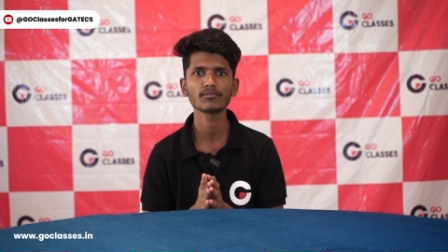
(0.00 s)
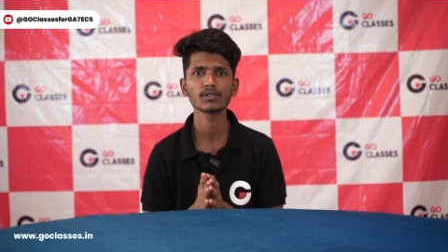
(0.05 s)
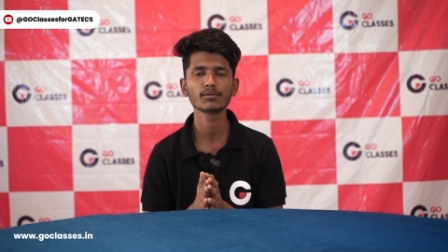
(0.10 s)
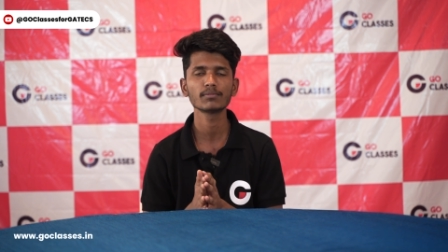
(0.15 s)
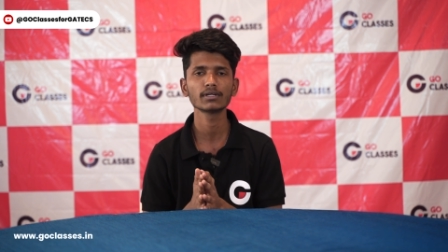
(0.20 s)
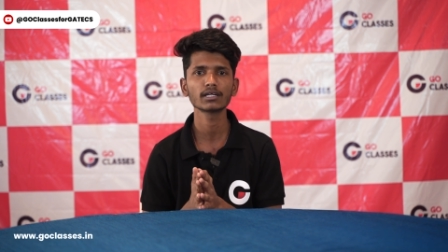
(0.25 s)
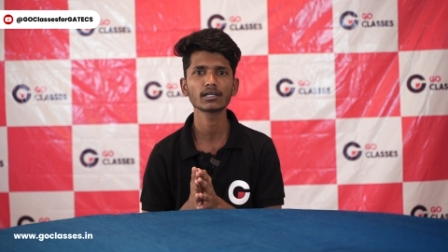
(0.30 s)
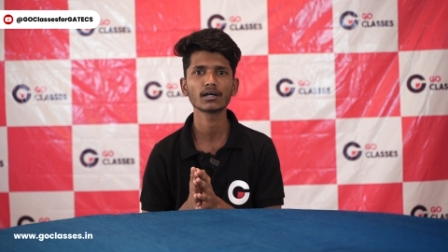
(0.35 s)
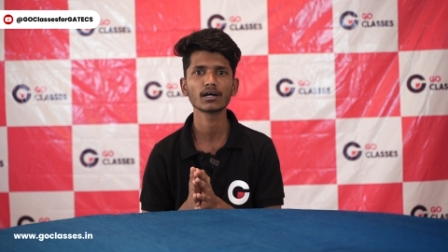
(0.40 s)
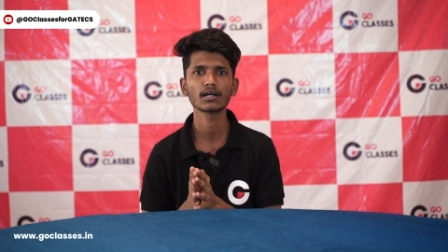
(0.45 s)
will
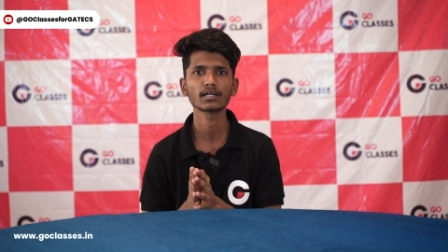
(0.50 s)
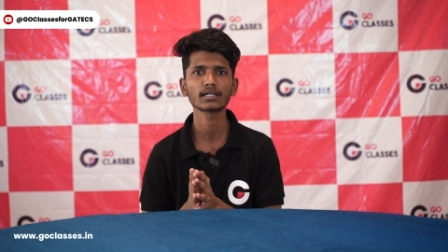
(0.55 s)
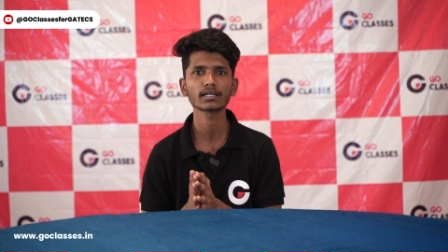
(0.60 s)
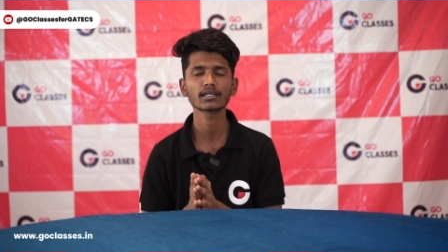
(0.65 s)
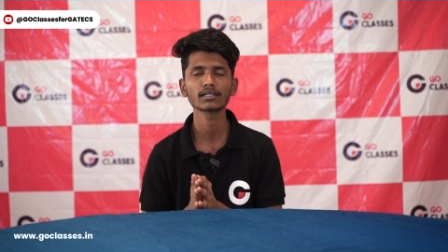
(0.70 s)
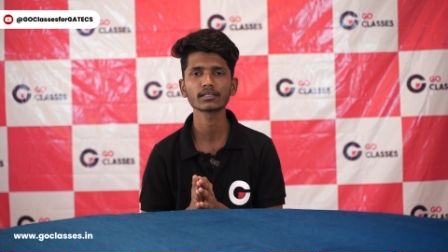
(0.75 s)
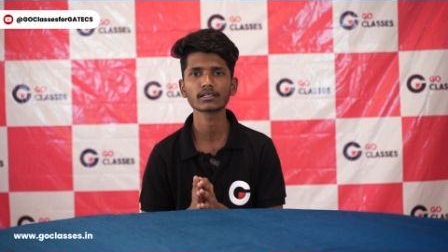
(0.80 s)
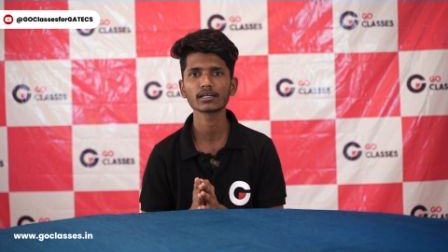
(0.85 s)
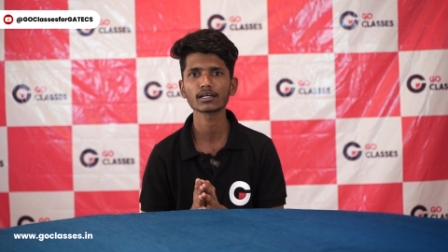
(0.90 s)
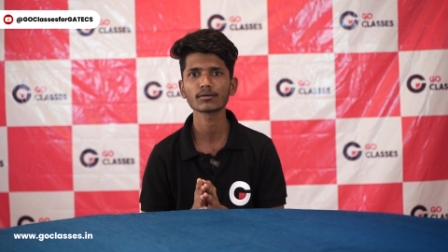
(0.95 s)
be uh,
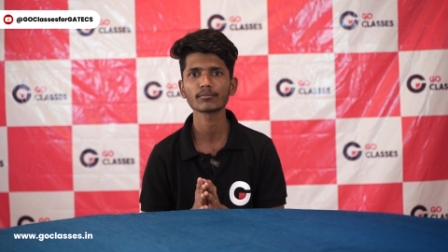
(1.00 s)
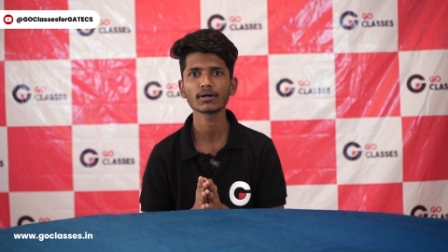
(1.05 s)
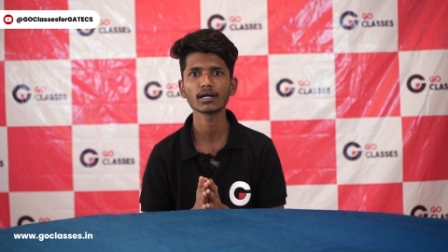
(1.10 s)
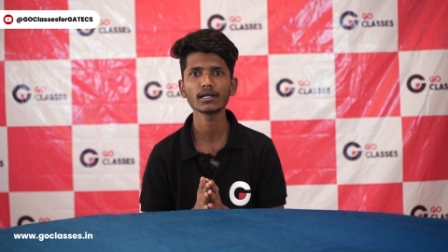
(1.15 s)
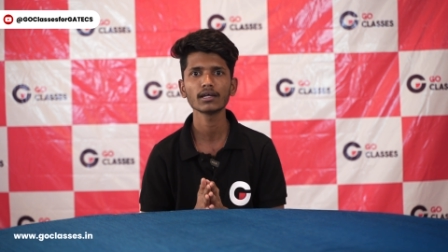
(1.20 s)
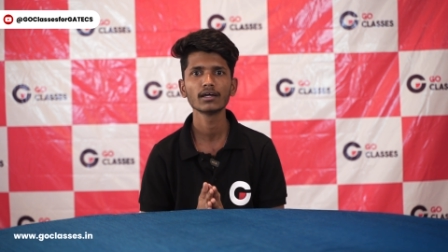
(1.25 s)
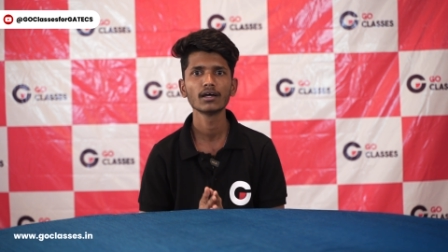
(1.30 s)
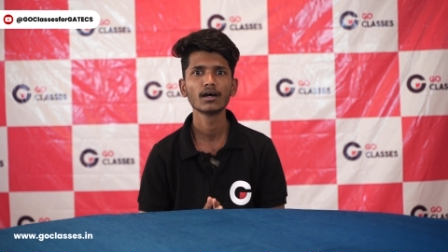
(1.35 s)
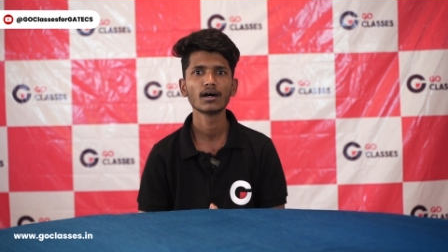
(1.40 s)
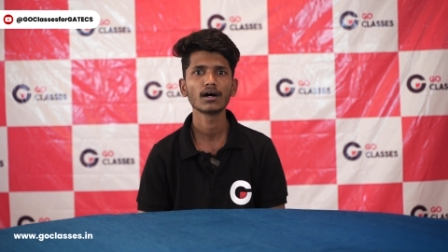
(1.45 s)
taken care
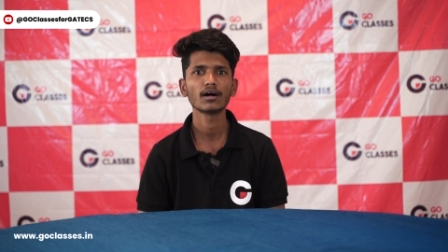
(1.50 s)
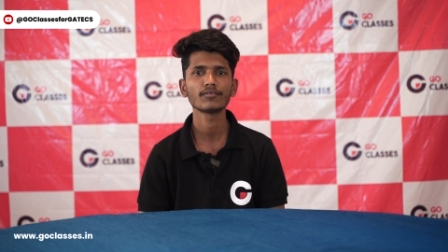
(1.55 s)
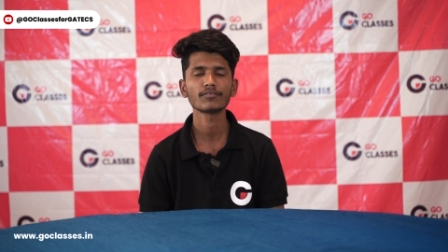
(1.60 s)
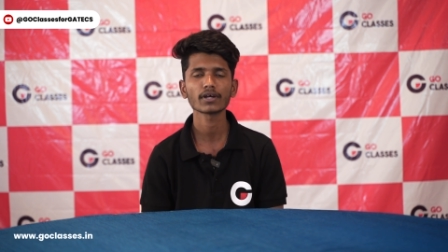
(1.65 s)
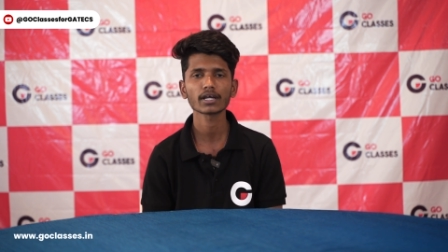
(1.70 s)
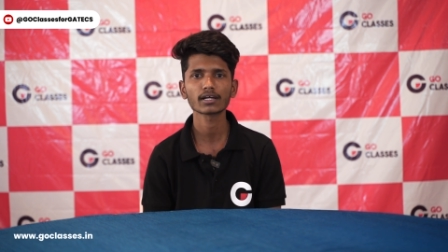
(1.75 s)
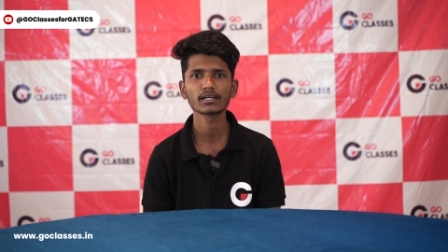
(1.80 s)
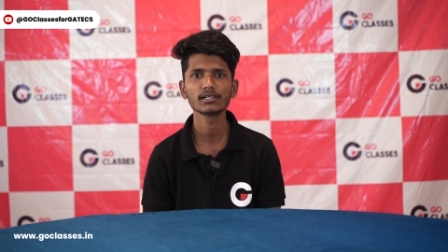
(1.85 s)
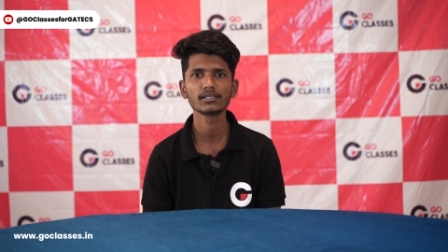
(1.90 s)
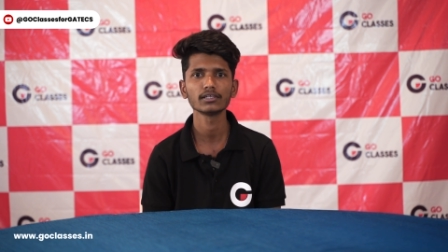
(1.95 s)
by uh,
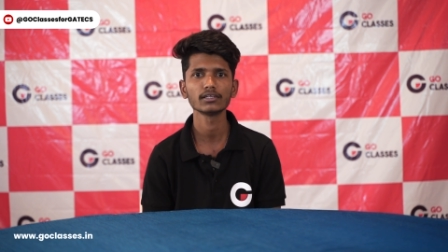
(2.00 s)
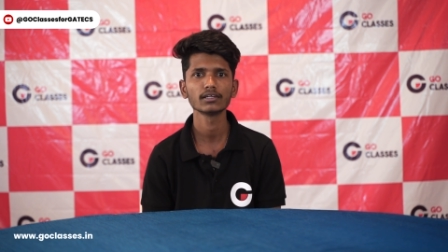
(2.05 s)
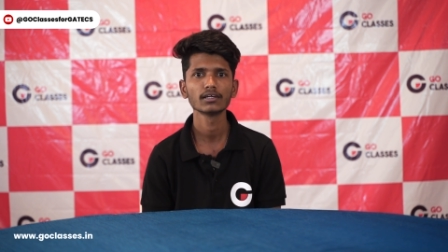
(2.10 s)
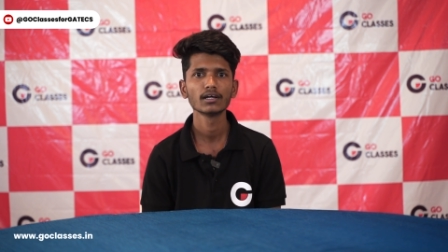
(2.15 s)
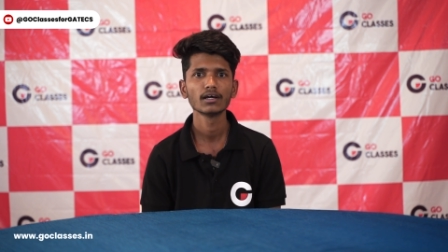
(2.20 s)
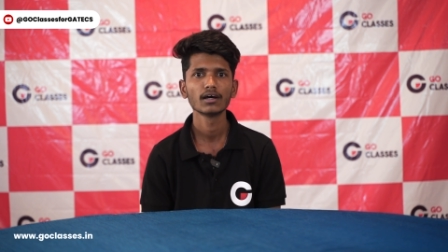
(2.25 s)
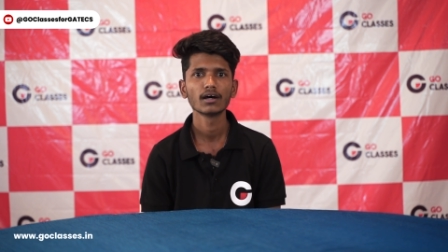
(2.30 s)
faculty.